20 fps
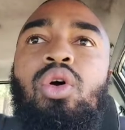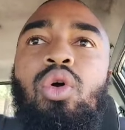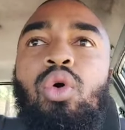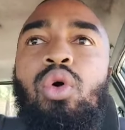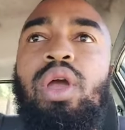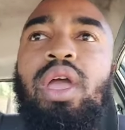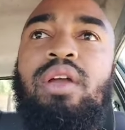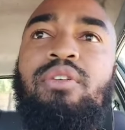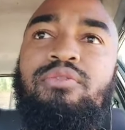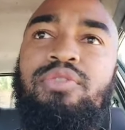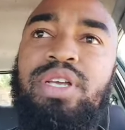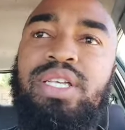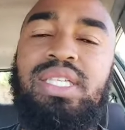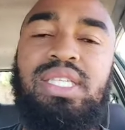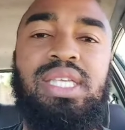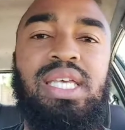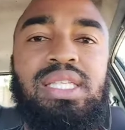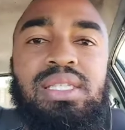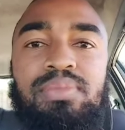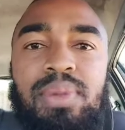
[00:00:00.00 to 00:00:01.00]
or every
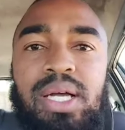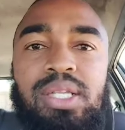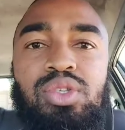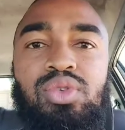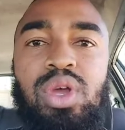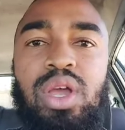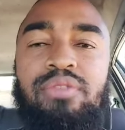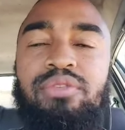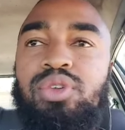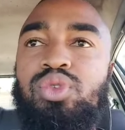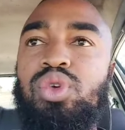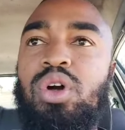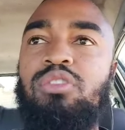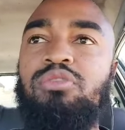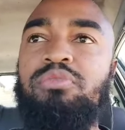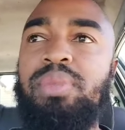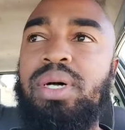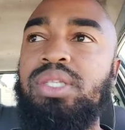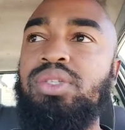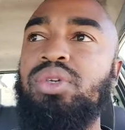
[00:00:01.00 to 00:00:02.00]
6 months or every
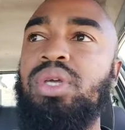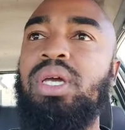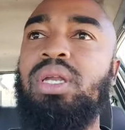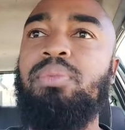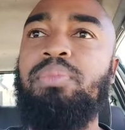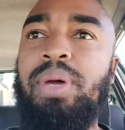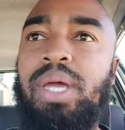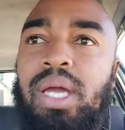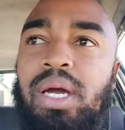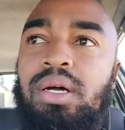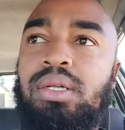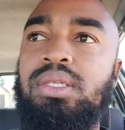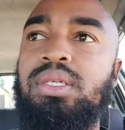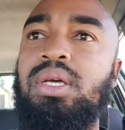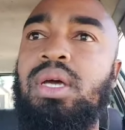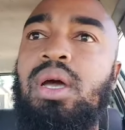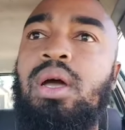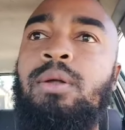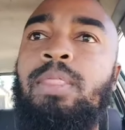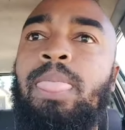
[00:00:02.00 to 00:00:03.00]
12 months you get a payout,
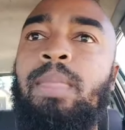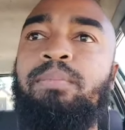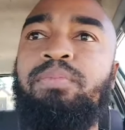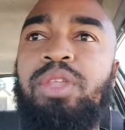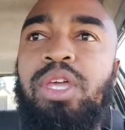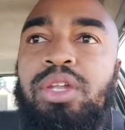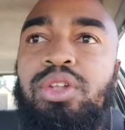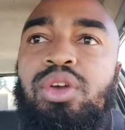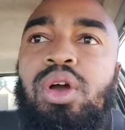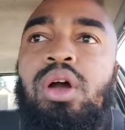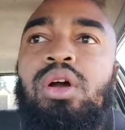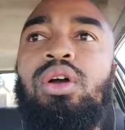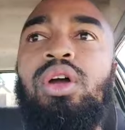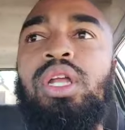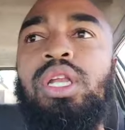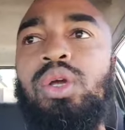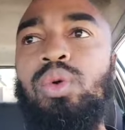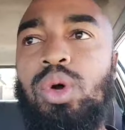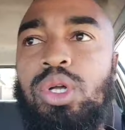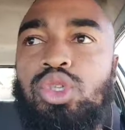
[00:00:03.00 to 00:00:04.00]
then you are
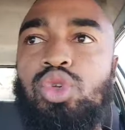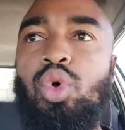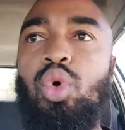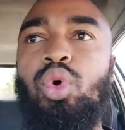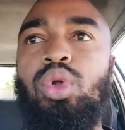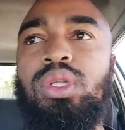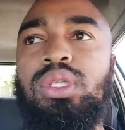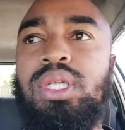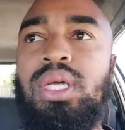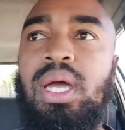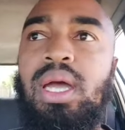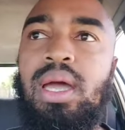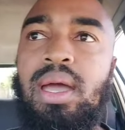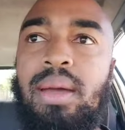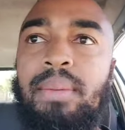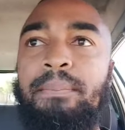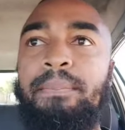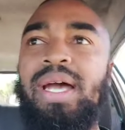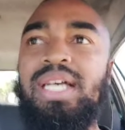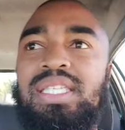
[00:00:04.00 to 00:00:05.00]
earning what's called
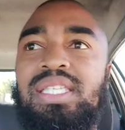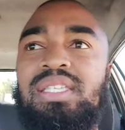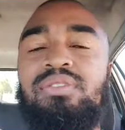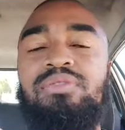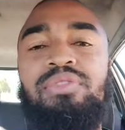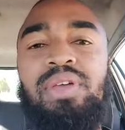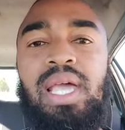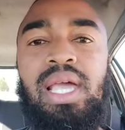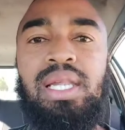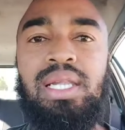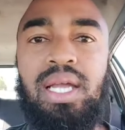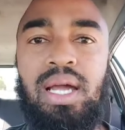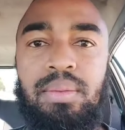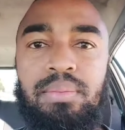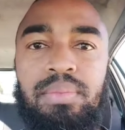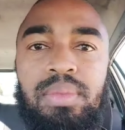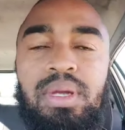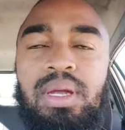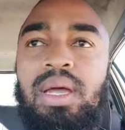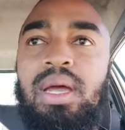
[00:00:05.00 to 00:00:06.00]
passive
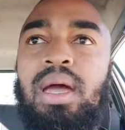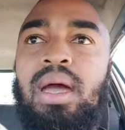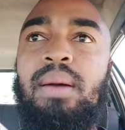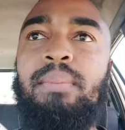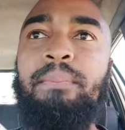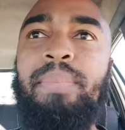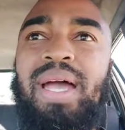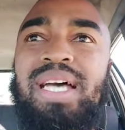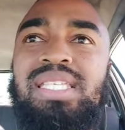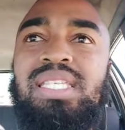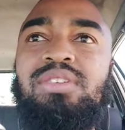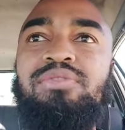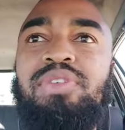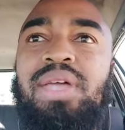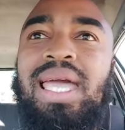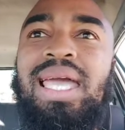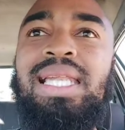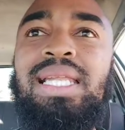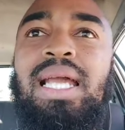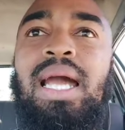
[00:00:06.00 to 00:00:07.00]
income. Passive
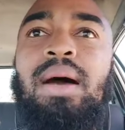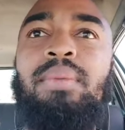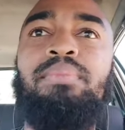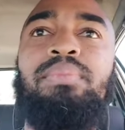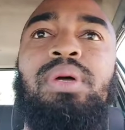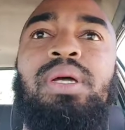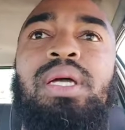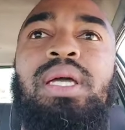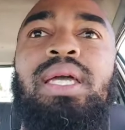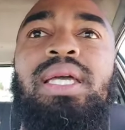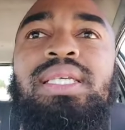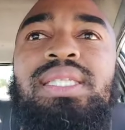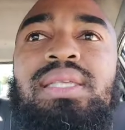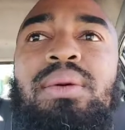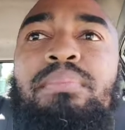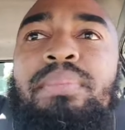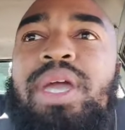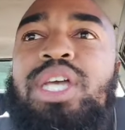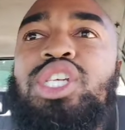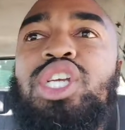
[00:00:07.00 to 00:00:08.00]
income is
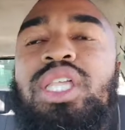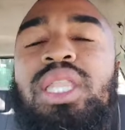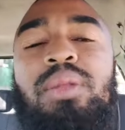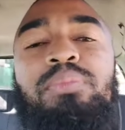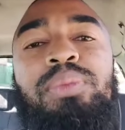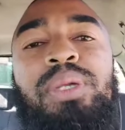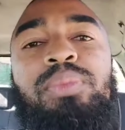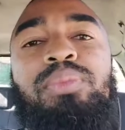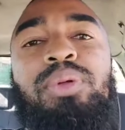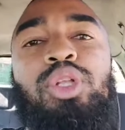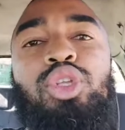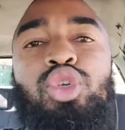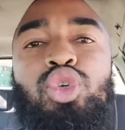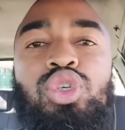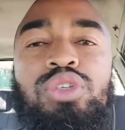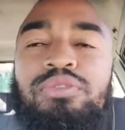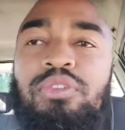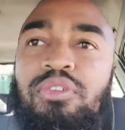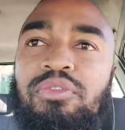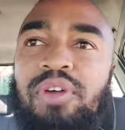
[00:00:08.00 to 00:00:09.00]
the measure that people
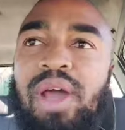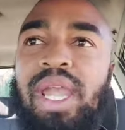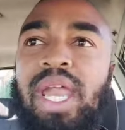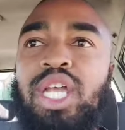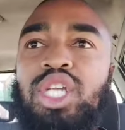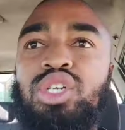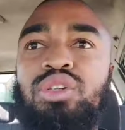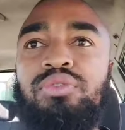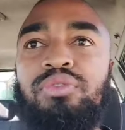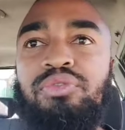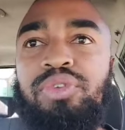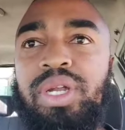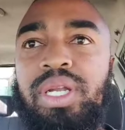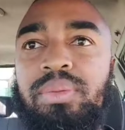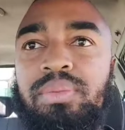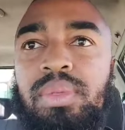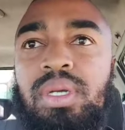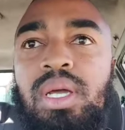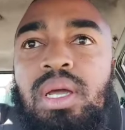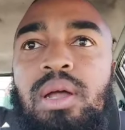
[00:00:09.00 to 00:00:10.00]
use for financial
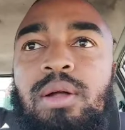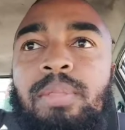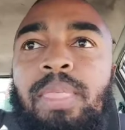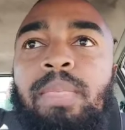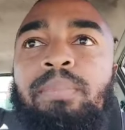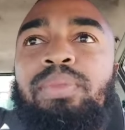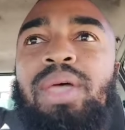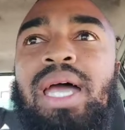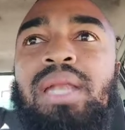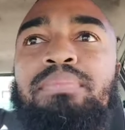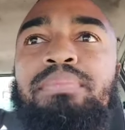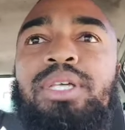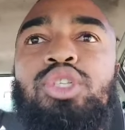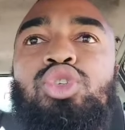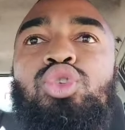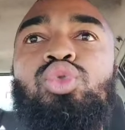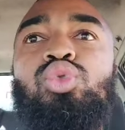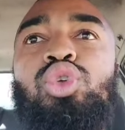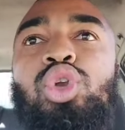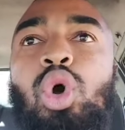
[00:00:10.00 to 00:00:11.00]
freedom. That
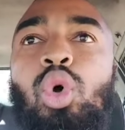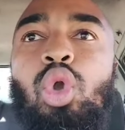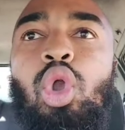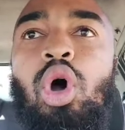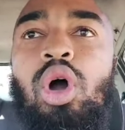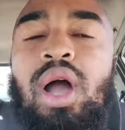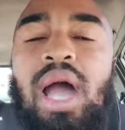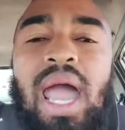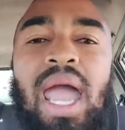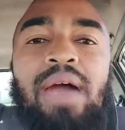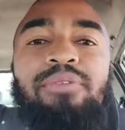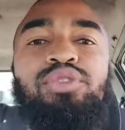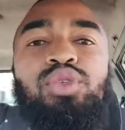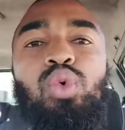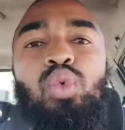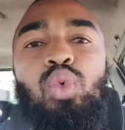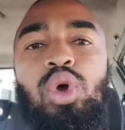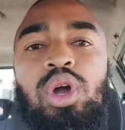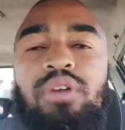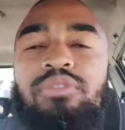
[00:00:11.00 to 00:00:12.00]
means you no longer have
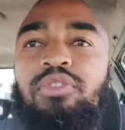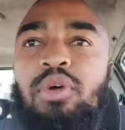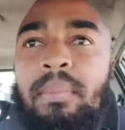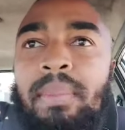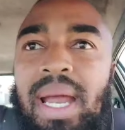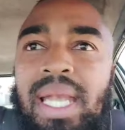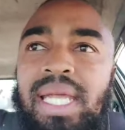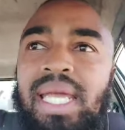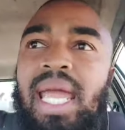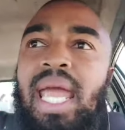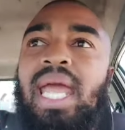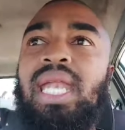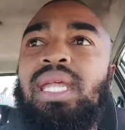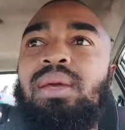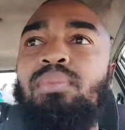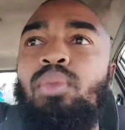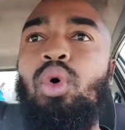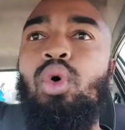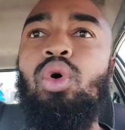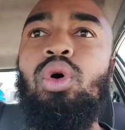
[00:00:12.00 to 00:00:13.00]
to work for money
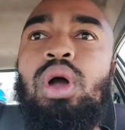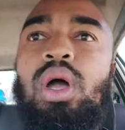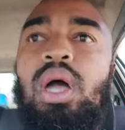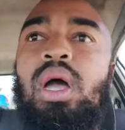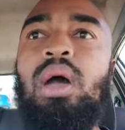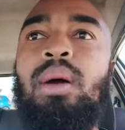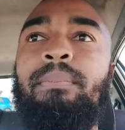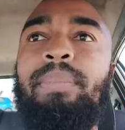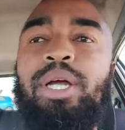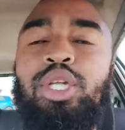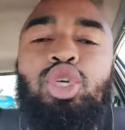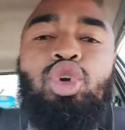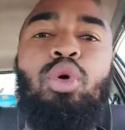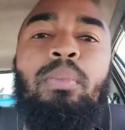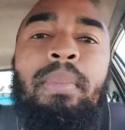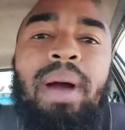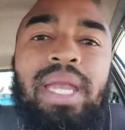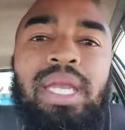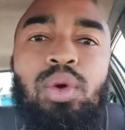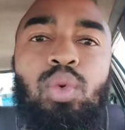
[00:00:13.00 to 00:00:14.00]
anymore, but
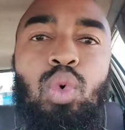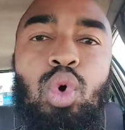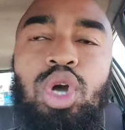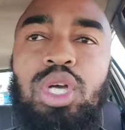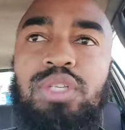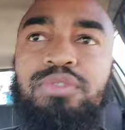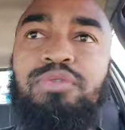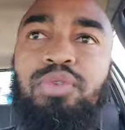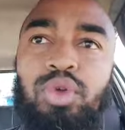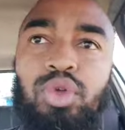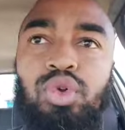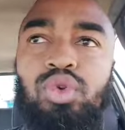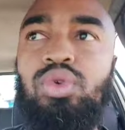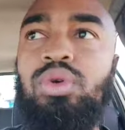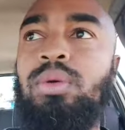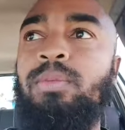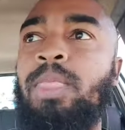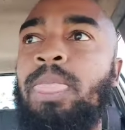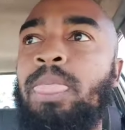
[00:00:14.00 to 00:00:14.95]
your money works for you.